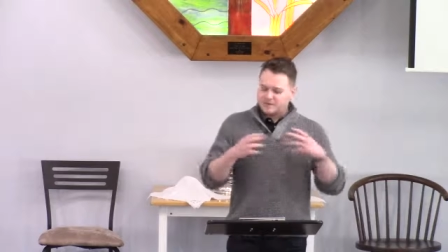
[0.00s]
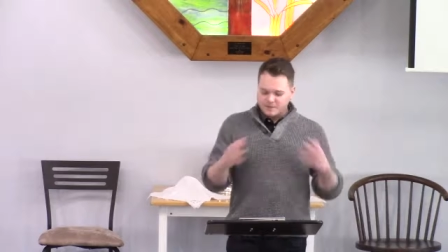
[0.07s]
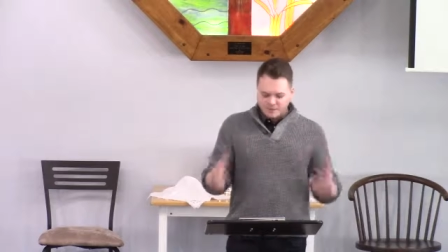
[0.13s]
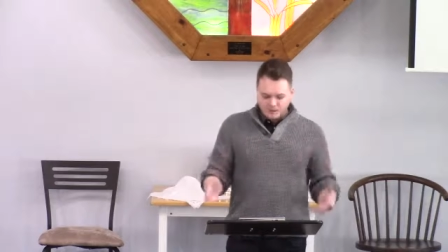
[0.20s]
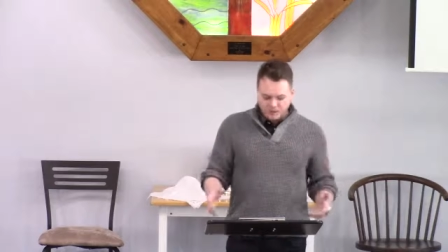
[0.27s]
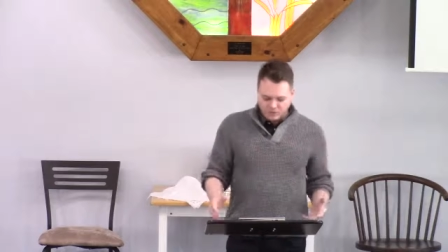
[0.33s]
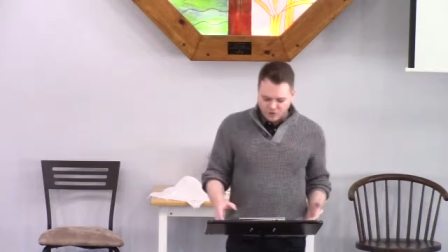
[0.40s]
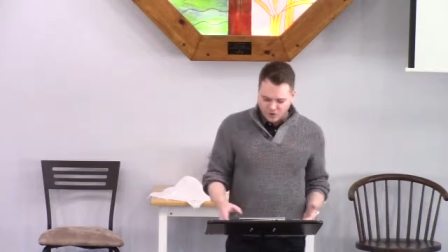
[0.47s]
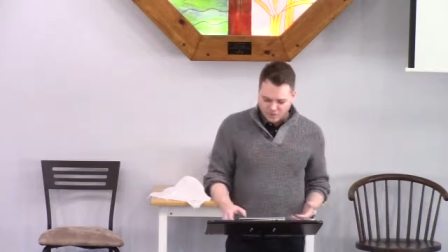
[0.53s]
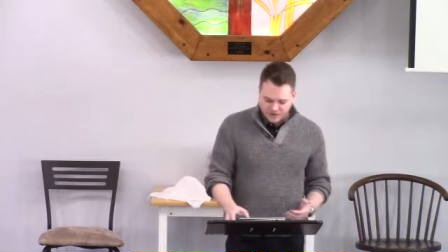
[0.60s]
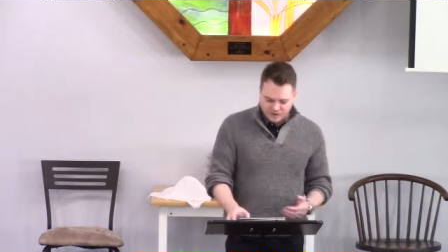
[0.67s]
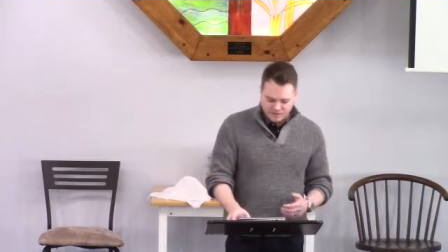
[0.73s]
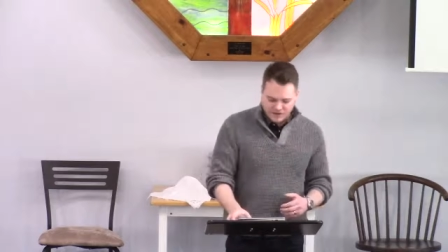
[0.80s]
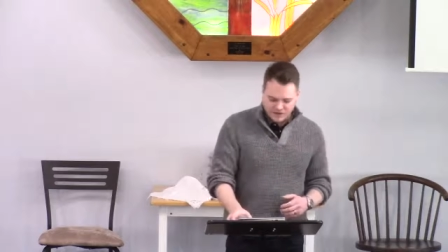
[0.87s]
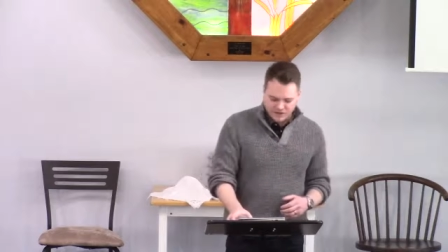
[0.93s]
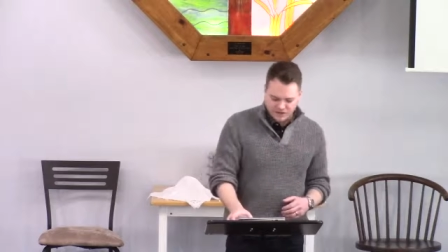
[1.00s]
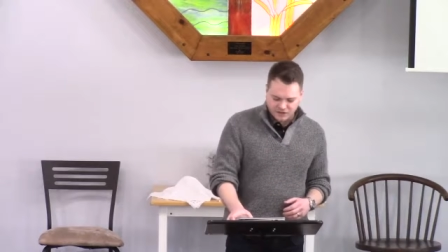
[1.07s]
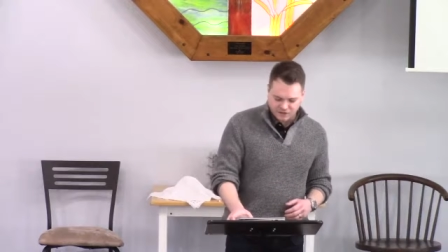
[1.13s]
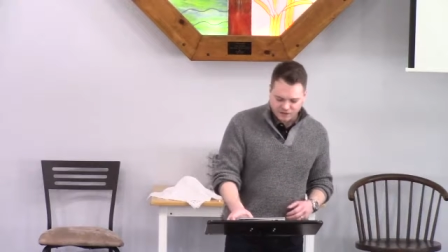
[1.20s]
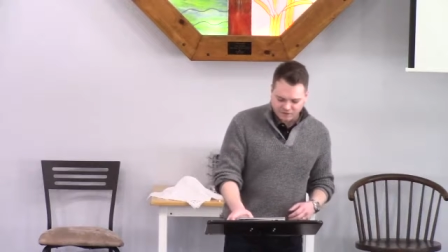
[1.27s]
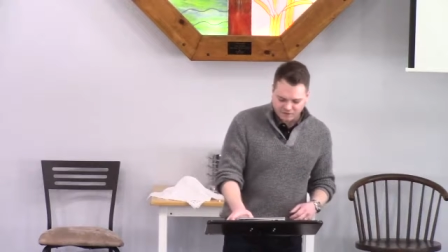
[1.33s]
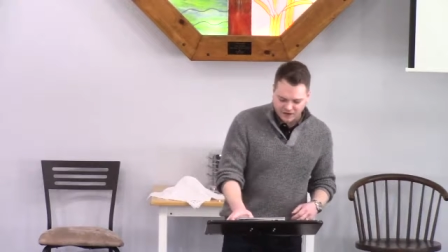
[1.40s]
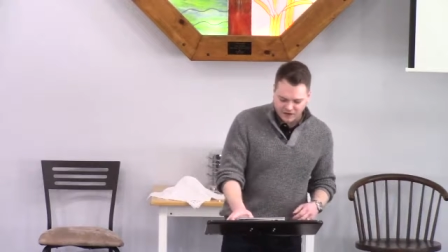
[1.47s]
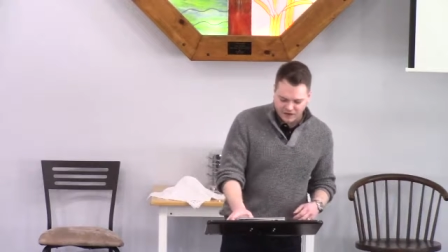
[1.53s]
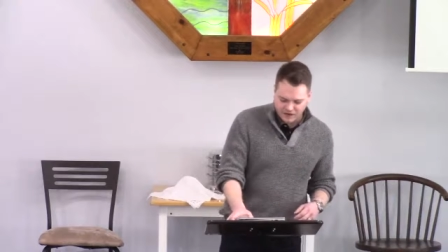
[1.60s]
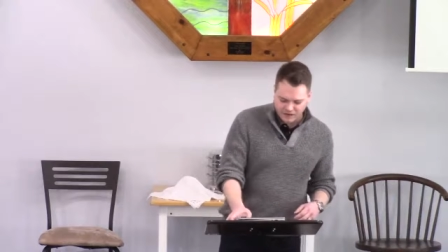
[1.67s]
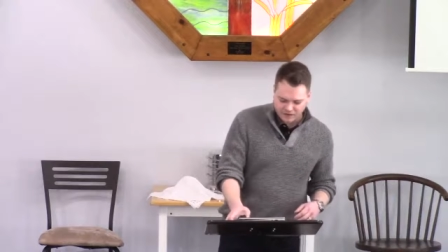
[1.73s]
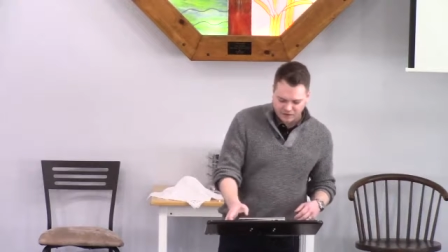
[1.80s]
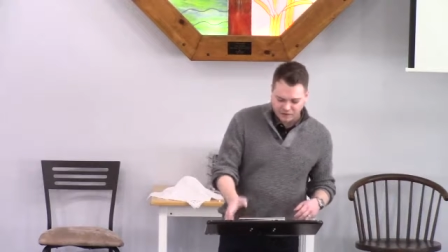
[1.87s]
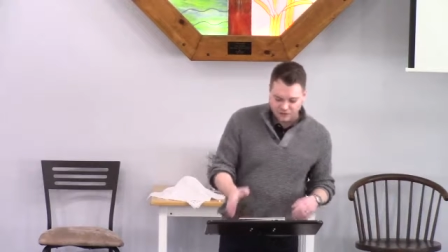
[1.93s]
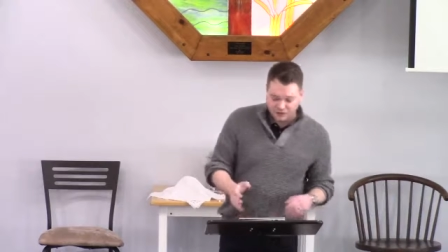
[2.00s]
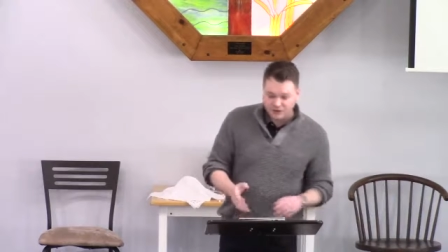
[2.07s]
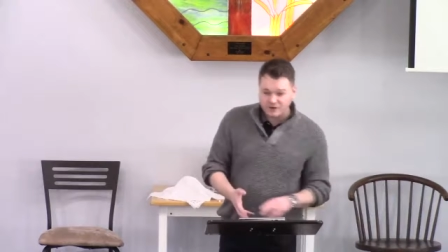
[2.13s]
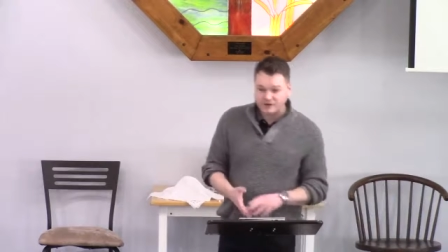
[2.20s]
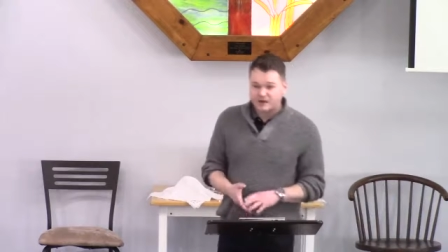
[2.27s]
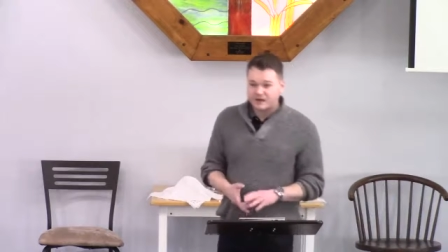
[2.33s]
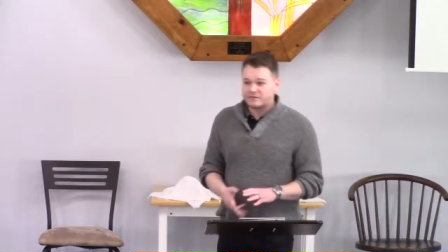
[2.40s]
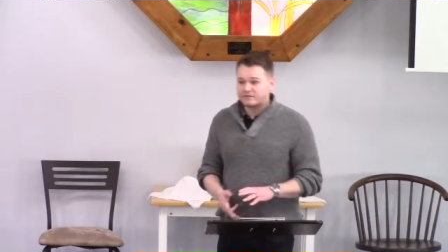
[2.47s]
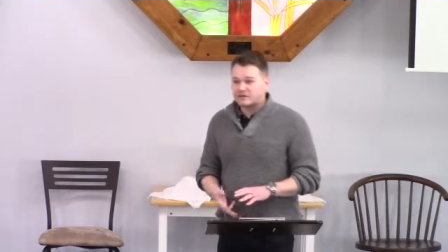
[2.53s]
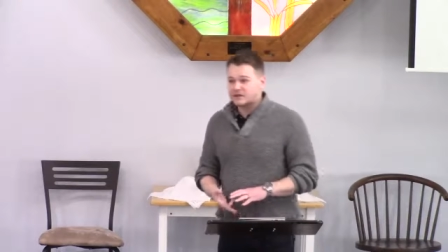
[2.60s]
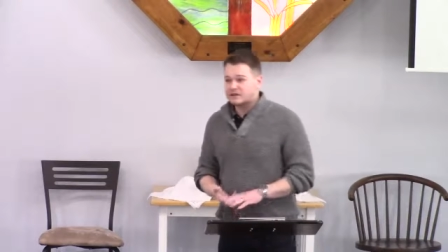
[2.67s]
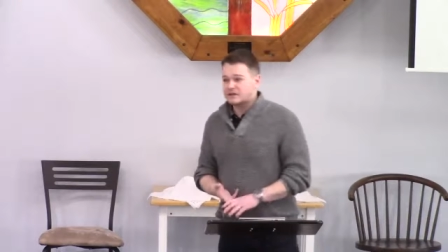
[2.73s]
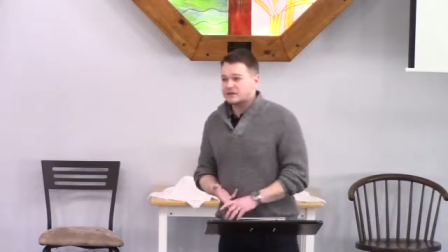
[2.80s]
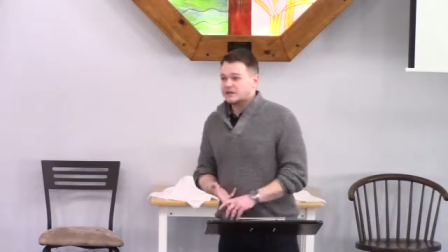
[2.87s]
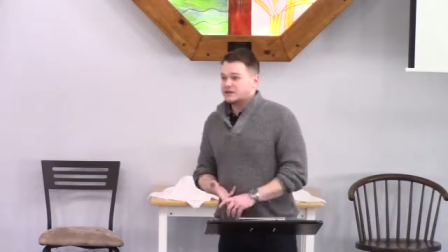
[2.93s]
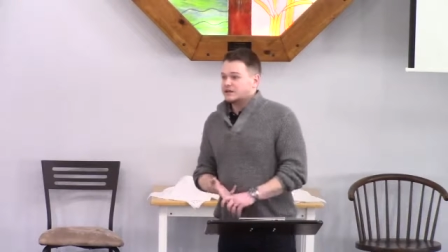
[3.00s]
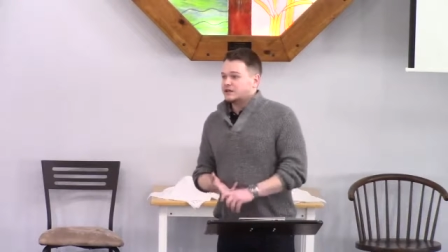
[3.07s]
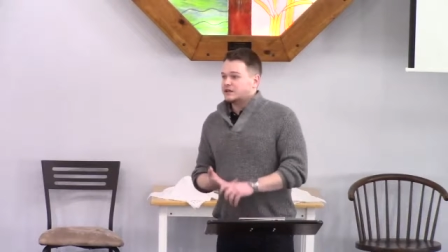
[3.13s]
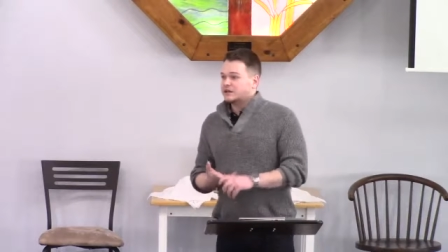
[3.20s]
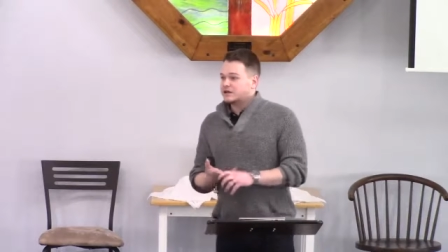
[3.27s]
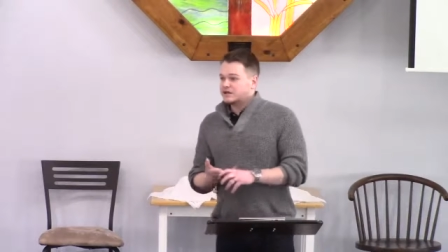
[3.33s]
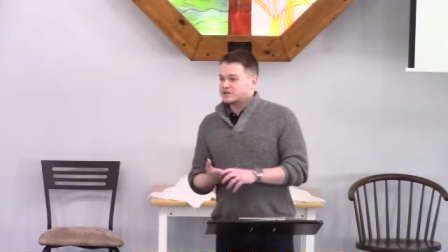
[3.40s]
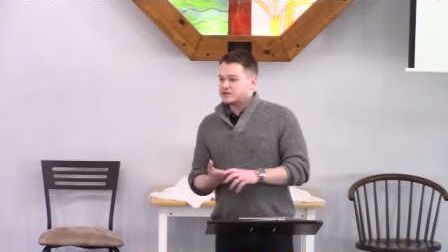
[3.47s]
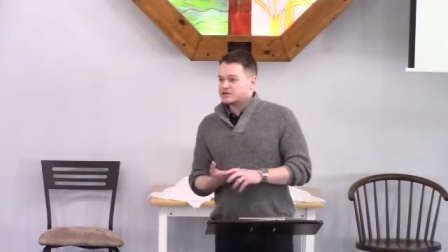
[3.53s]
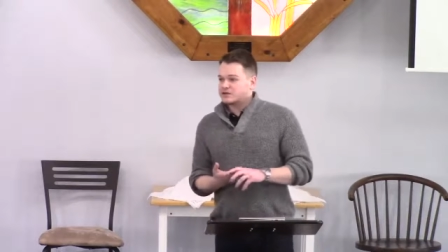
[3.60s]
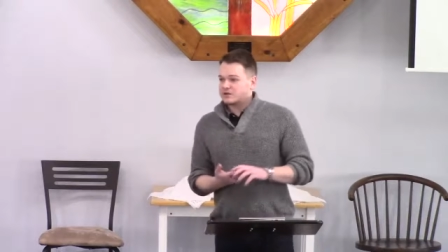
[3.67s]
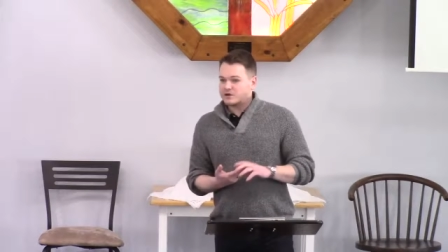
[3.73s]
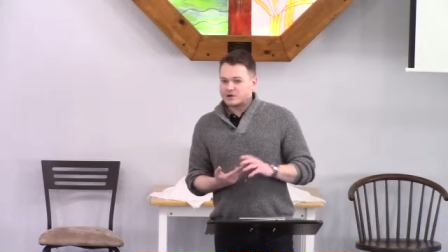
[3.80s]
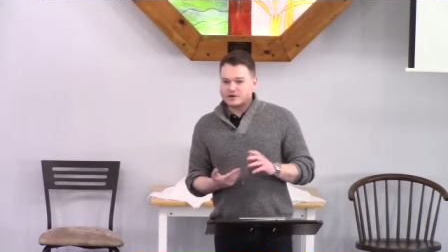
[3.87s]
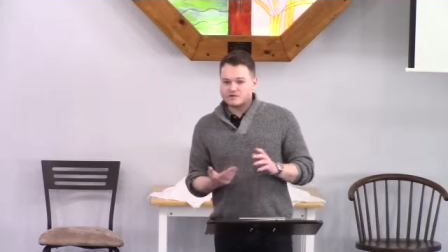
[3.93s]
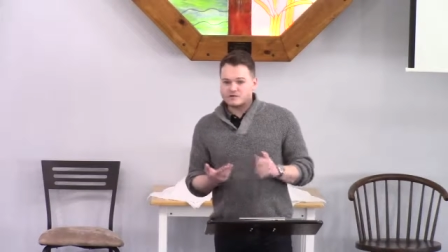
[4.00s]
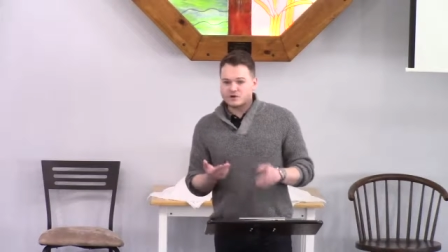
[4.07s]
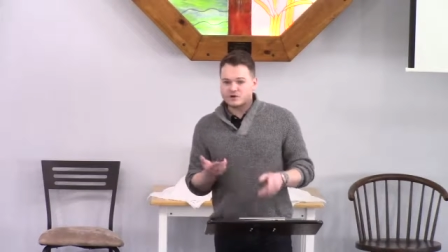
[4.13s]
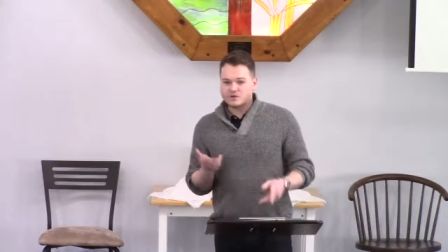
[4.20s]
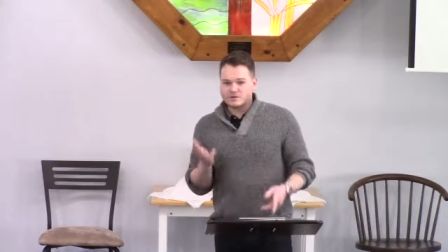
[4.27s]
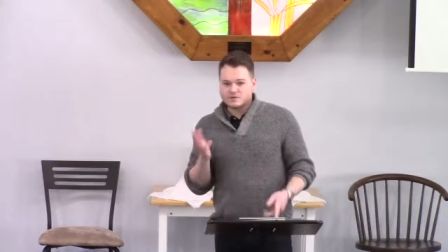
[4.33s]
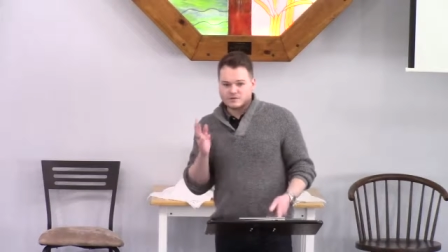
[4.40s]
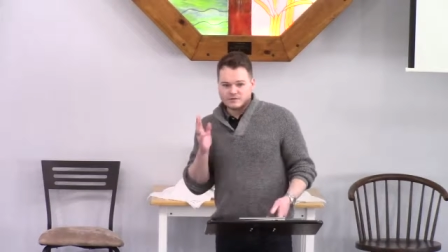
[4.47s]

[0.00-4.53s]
people group, and eventually we find the third covenant in the story of who?